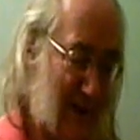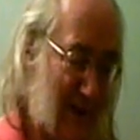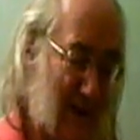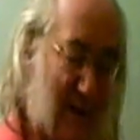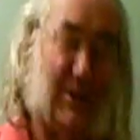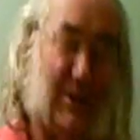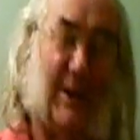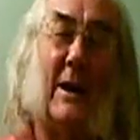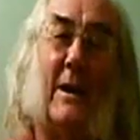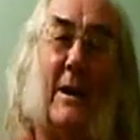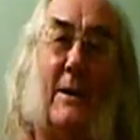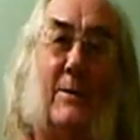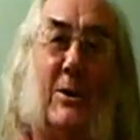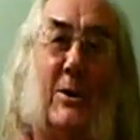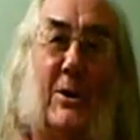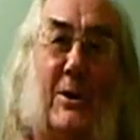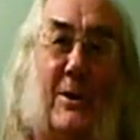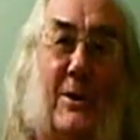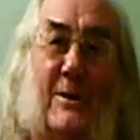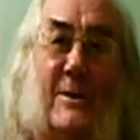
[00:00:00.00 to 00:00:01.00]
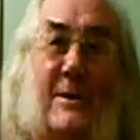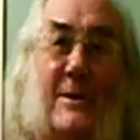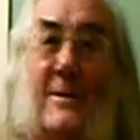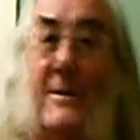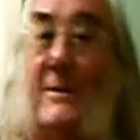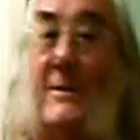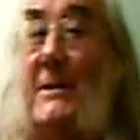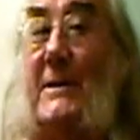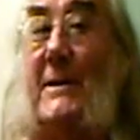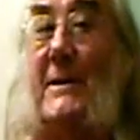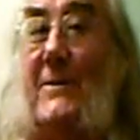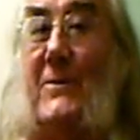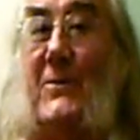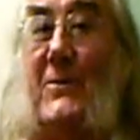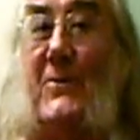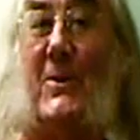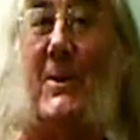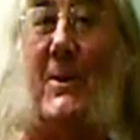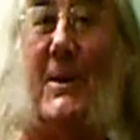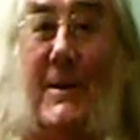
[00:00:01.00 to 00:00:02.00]
I became a nurse, so I didn't have to
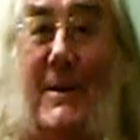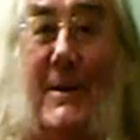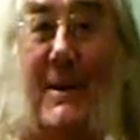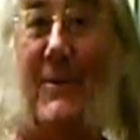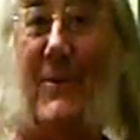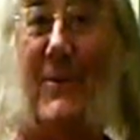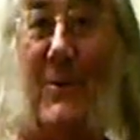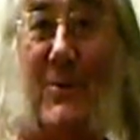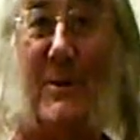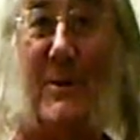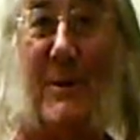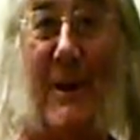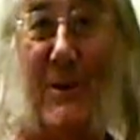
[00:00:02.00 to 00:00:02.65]
fight in the Air Force